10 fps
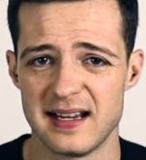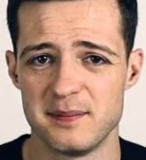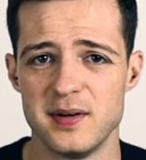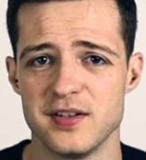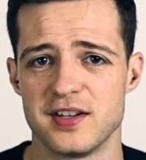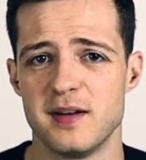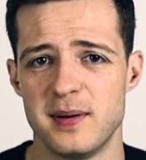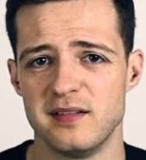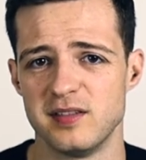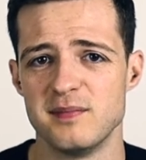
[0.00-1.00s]
that much,
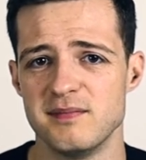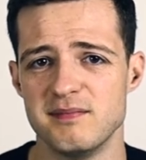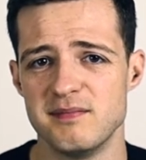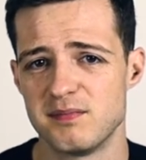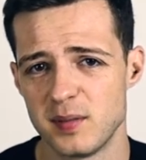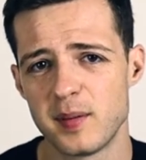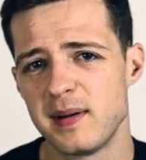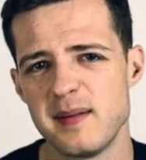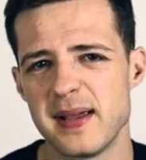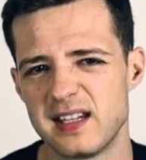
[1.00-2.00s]
apart from
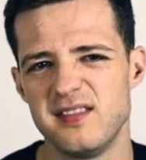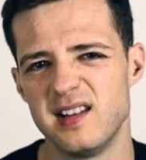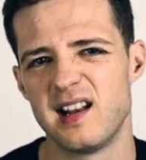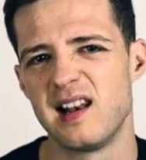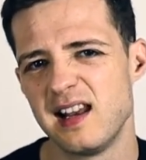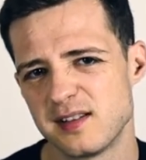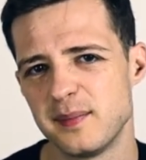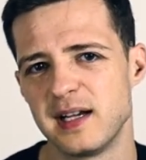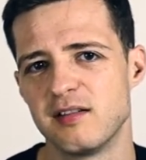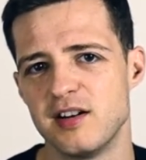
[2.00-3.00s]
probably make you feel a
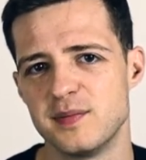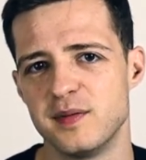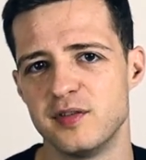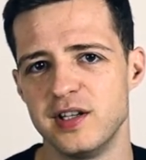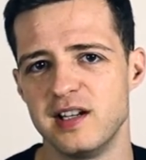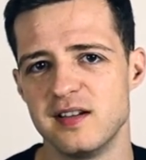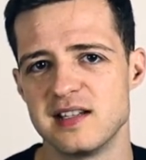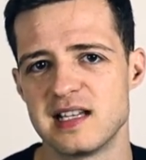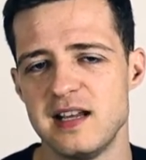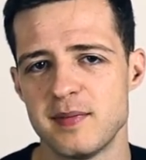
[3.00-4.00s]
little bit gross before you go
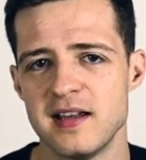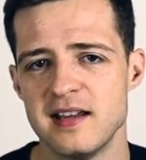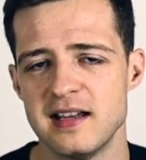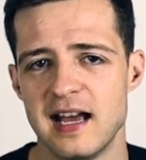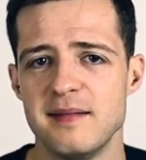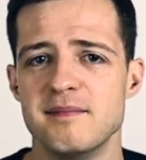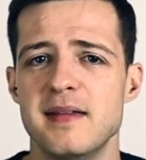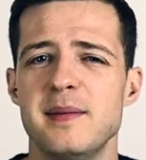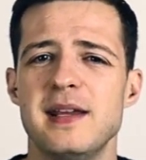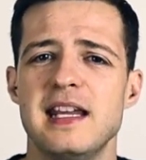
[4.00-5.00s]
to sleep, and
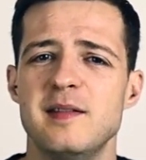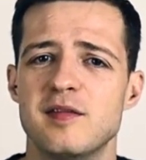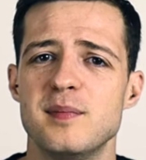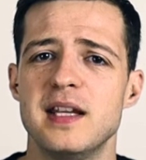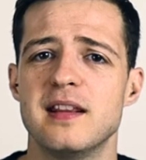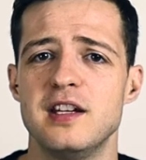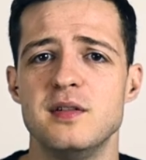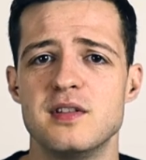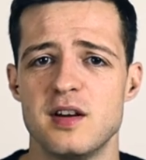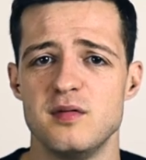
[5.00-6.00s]
maybe even mean that
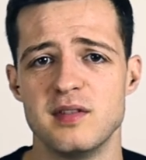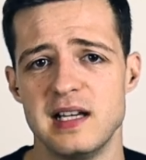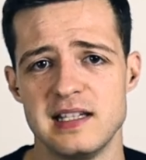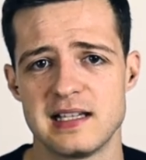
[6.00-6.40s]
you don't really